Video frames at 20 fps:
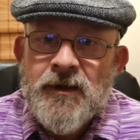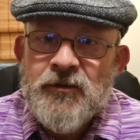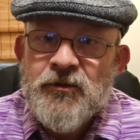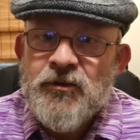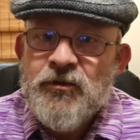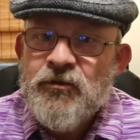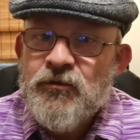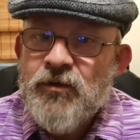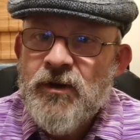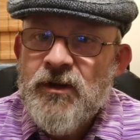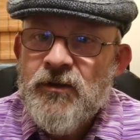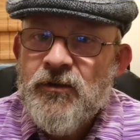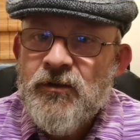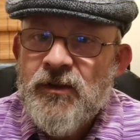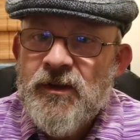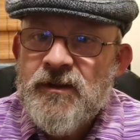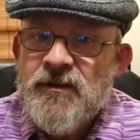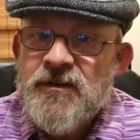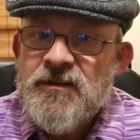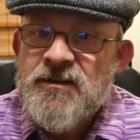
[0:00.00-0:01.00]
That's a strange
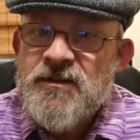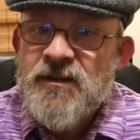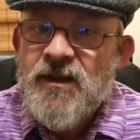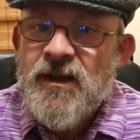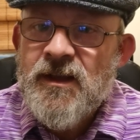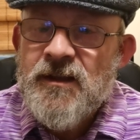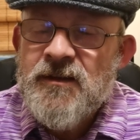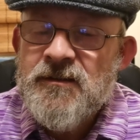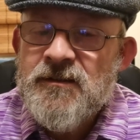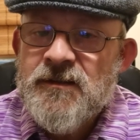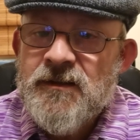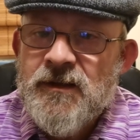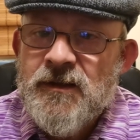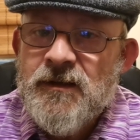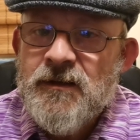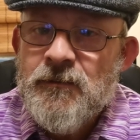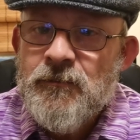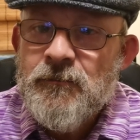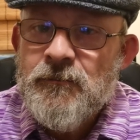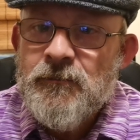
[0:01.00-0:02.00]
thing to say, isn't
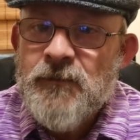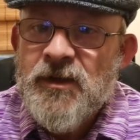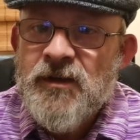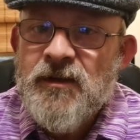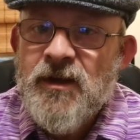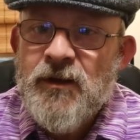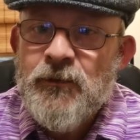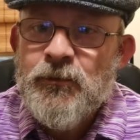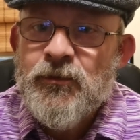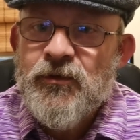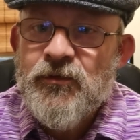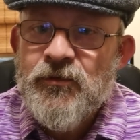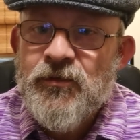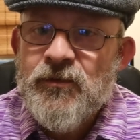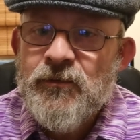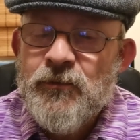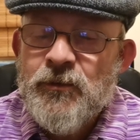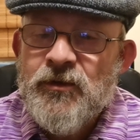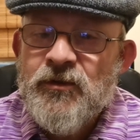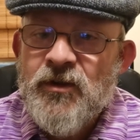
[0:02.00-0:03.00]
it? My dad
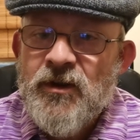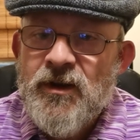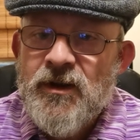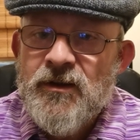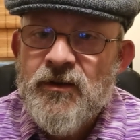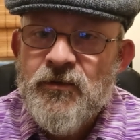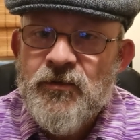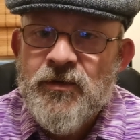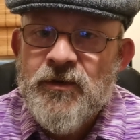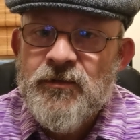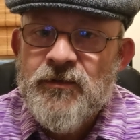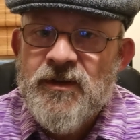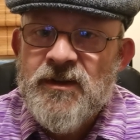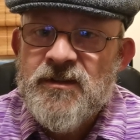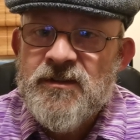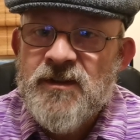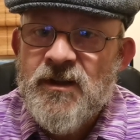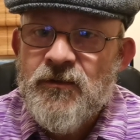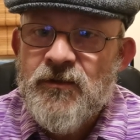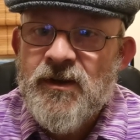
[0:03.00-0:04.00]
was retired at
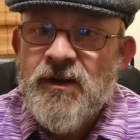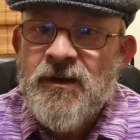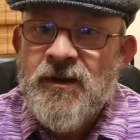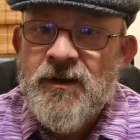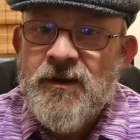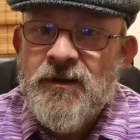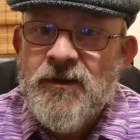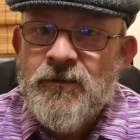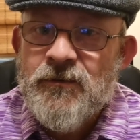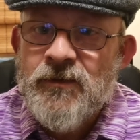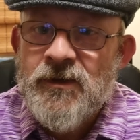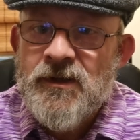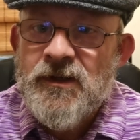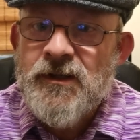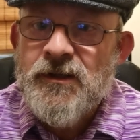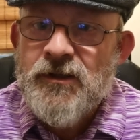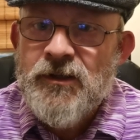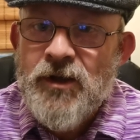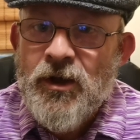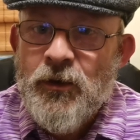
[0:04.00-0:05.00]
57 and I didn't
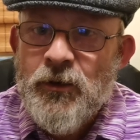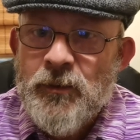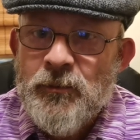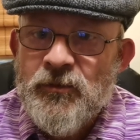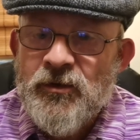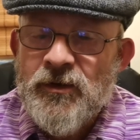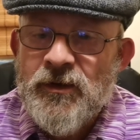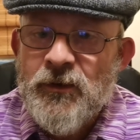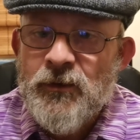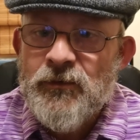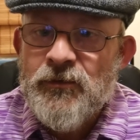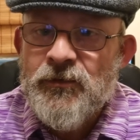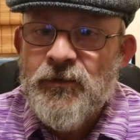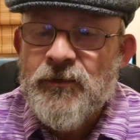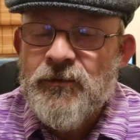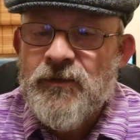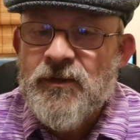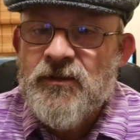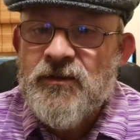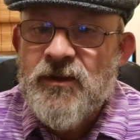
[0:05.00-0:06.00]
really know him till I was
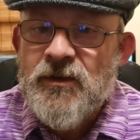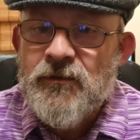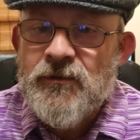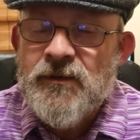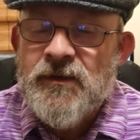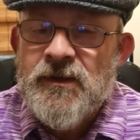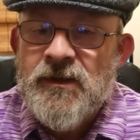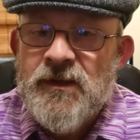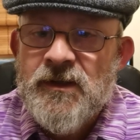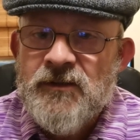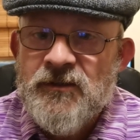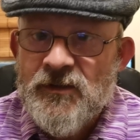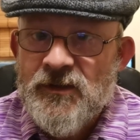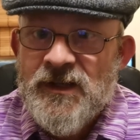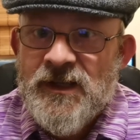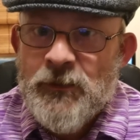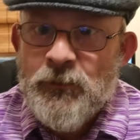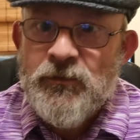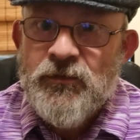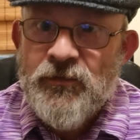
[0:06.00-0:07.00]
57, till
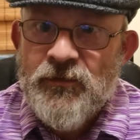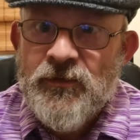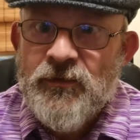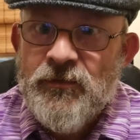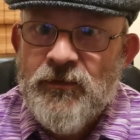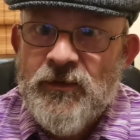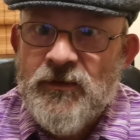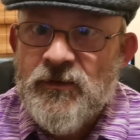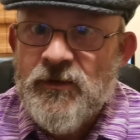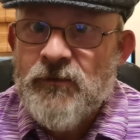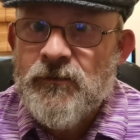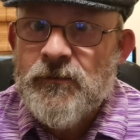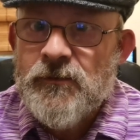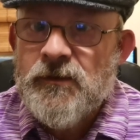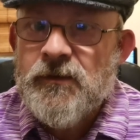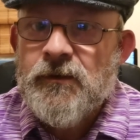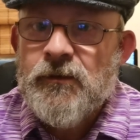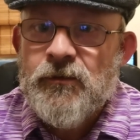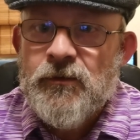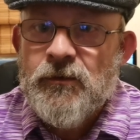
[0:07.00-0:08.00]
he was 57.
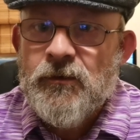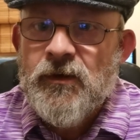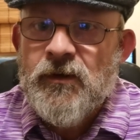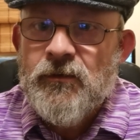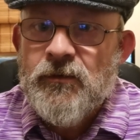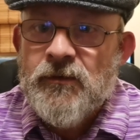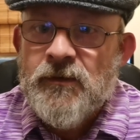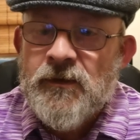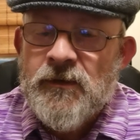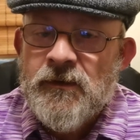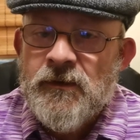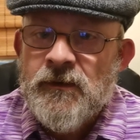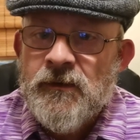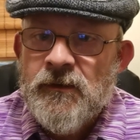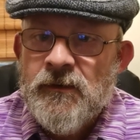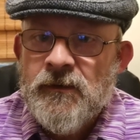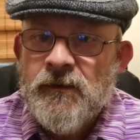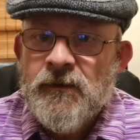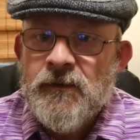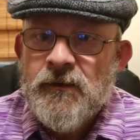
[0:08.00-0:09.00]
Good grief.
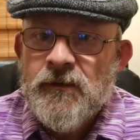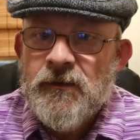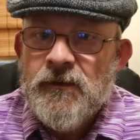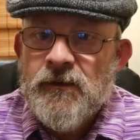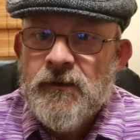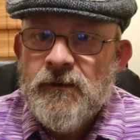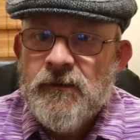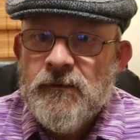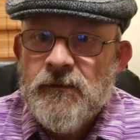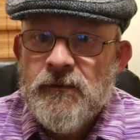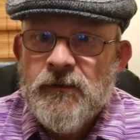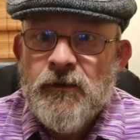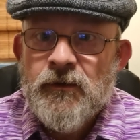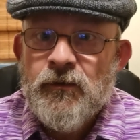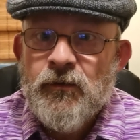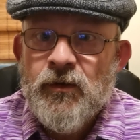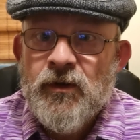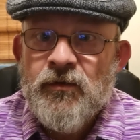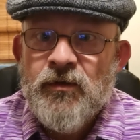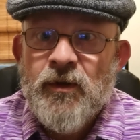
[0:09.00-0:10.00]

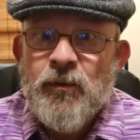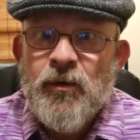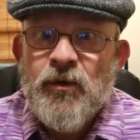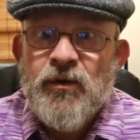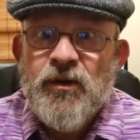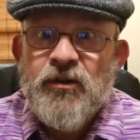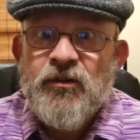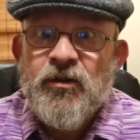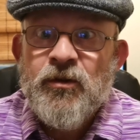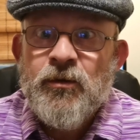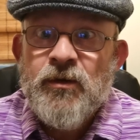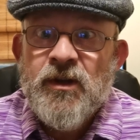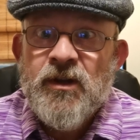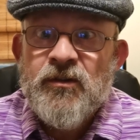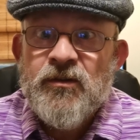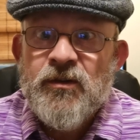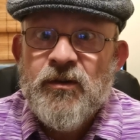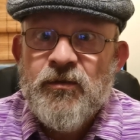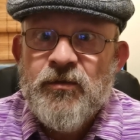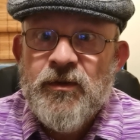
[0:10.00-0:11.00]
Good grief, I'm only 2
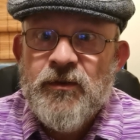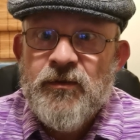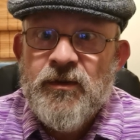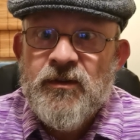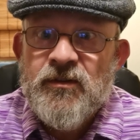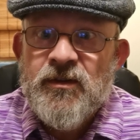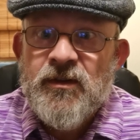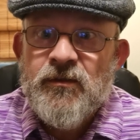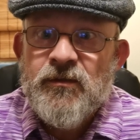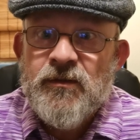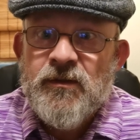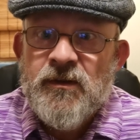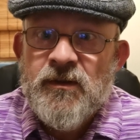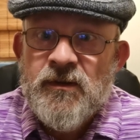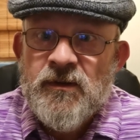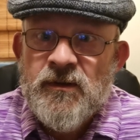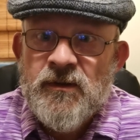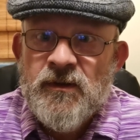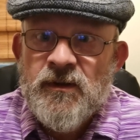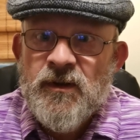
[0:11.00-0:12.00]
years off 57.
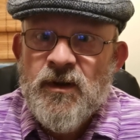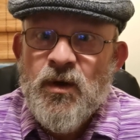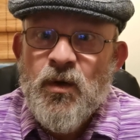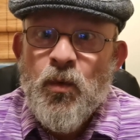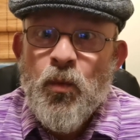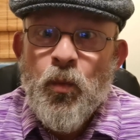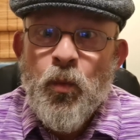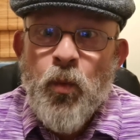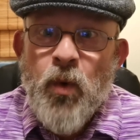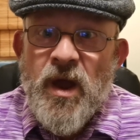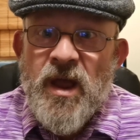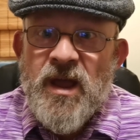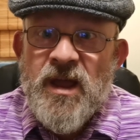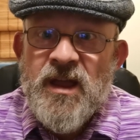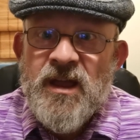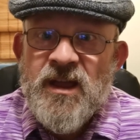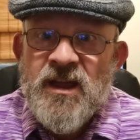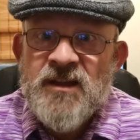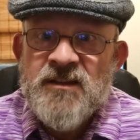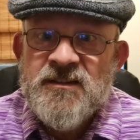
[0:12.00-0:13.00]

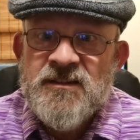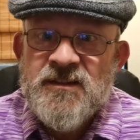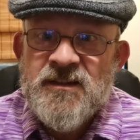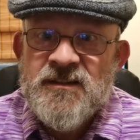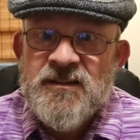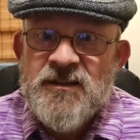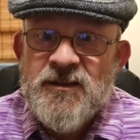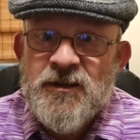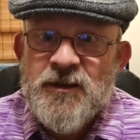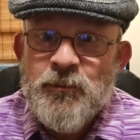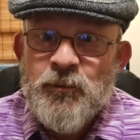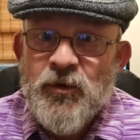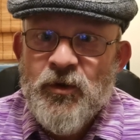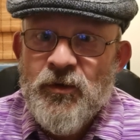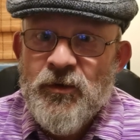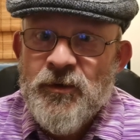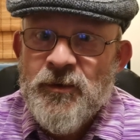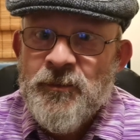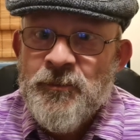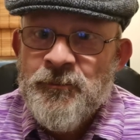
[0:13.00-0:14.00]
Where has the time
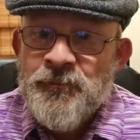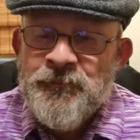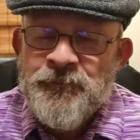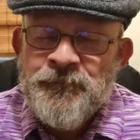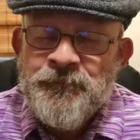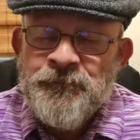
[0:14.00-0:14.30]
gone?